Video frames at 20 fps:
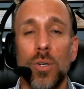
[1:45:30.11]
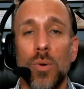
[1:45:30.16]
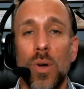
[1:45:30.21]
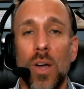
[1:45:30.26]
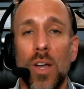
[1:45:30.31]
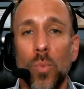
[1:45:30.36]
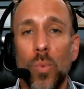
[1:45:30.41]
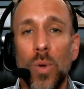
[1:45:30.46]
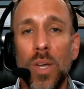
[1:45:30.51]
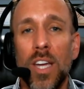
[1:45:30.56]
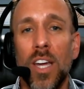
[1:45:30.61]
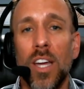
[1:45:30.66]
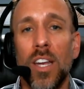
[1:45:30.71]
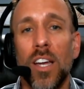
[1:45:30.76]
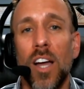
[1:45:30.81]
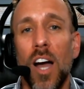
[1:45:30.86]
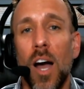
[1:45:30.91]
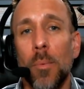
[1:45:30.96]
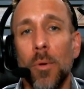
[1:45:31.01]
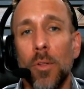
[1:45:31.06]
and we can
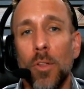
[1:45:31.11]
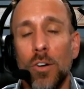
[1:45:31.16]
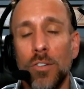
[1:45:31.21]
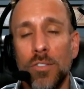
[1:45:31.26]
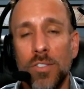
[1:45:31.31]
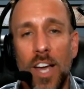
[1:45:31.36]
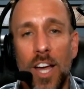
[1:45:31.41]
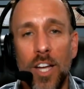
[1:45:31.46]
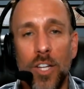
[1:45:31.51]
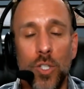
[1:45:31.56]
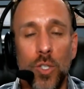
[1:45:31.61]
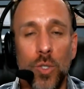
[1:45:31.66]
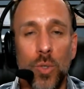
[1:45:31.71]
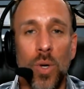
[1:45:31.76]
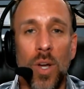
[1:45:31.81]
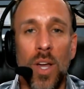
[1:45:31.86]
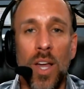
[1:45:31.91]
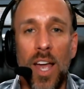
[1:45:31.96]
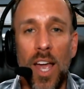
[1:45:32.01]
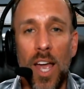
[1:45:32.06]
come alongside you
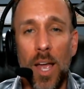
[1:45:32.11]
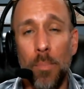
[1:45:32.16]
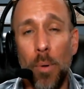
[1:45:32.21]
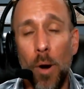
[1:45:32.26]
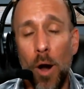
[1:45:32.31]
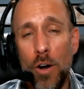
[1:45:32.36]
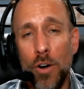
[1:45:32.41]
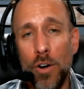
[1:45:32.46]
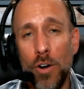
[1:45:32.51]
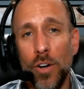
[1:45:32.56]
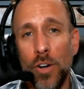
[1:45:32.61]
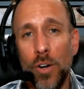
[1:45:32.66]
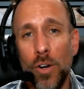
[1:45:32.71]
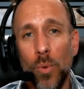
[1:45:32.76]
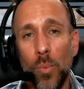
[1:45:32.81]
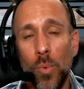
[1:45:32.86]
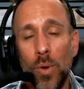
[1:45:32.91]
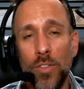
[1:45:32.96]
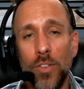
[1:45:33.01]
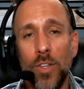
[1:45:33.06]
and partner
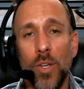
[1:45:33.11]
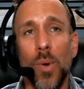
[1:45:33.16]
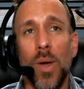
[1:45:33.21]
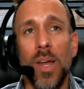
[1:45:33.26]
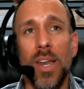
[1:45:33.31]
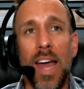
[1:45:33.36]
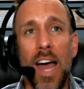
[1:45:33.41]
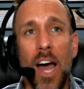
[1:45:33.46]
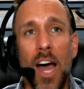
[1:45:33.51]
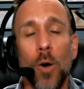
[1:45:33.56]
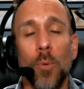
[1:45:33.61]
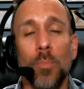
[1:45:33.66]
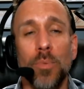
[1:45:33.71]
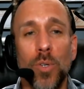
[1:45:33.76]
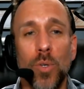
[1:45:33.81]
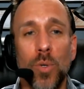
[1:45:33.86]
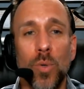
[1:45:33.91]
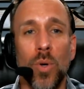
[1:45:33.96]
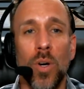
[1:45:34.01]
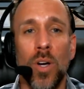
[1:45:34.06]
with you and help
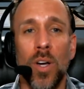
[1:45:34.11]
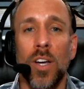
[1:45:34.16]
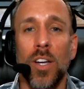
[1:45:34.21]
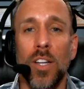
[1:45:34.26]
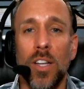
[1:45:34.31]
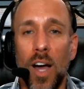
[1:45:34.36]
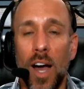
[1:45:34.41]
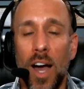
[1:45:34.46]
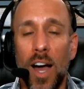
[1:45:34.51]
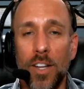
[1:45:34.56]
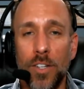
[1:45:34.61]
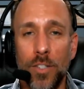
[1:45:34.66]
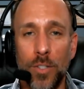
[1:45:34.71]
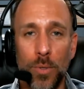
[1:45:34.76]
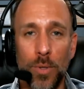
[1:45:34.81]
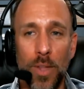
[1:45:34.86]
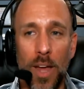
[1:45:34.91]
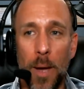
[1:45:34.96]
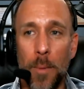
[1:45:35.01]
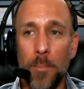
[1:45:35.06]
you do
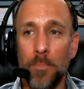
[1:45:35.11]
that.